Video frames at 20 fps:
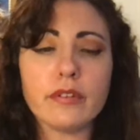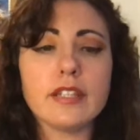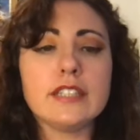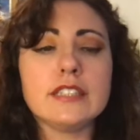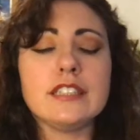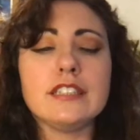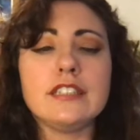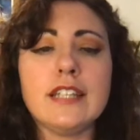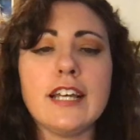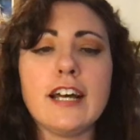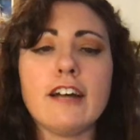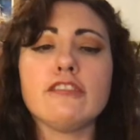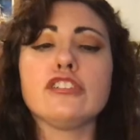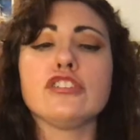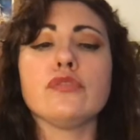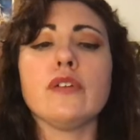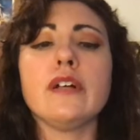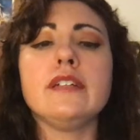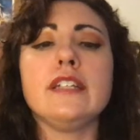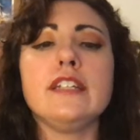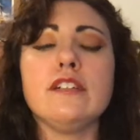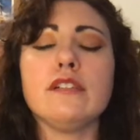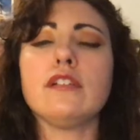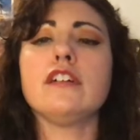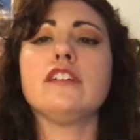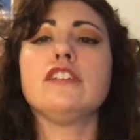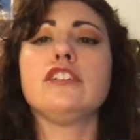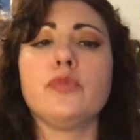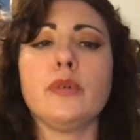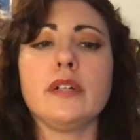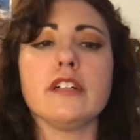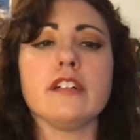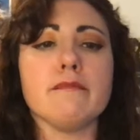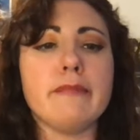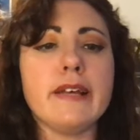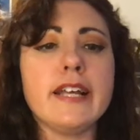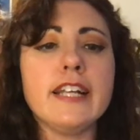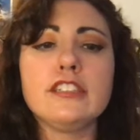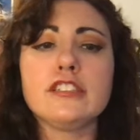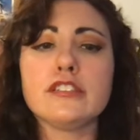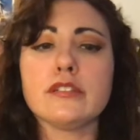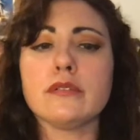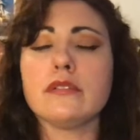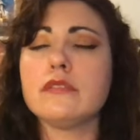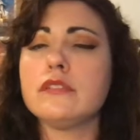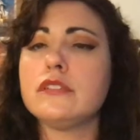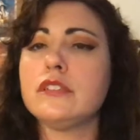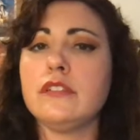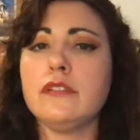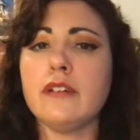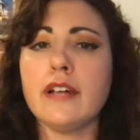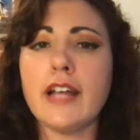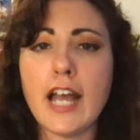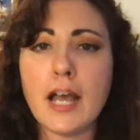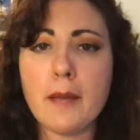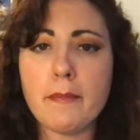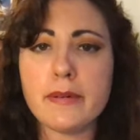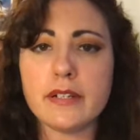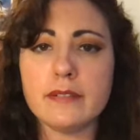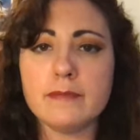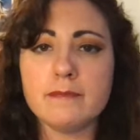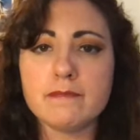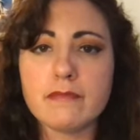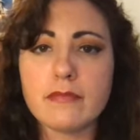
This is now trending on Twitter. Make Solo 2 happen.